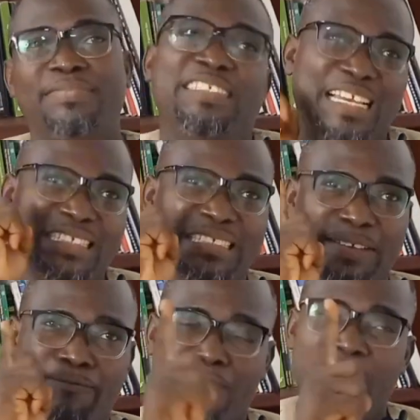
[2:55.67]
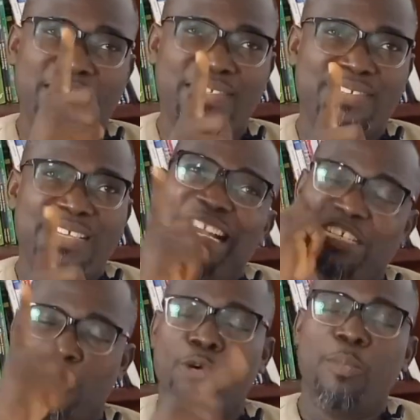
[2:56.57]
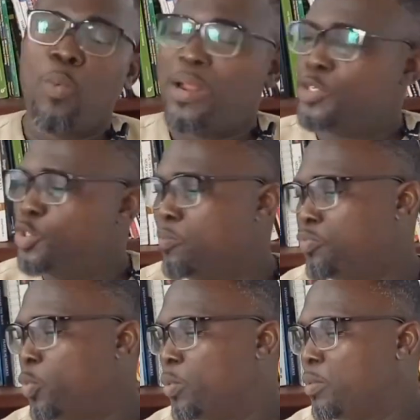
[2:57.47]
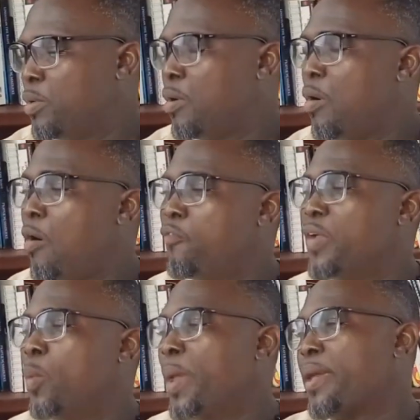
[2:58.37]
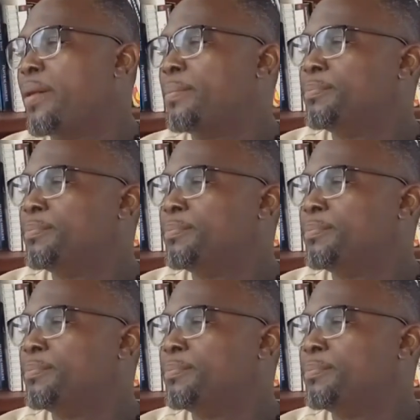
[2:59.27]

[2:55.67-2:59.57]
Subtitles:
That is the first and the number 1 job role of a worker.